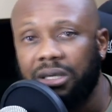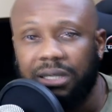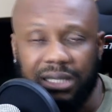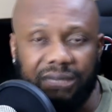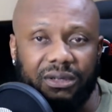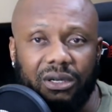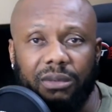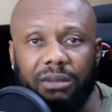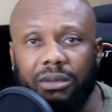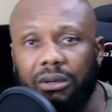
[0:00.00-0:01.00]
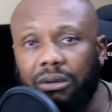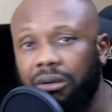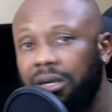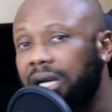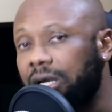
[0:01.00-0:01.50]
leave a comment below
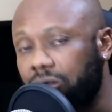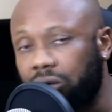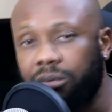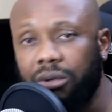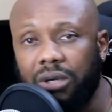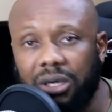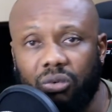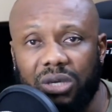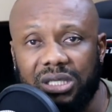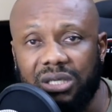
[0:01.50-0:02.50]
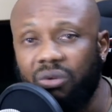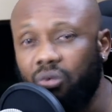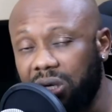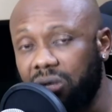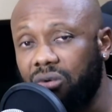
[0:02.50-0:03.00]
and drop your request.
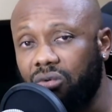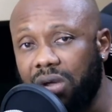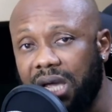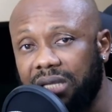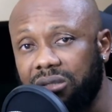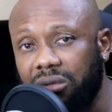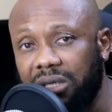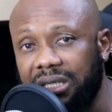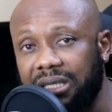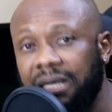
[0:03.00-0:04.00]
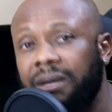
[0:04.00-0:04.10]
We're gonna react to it.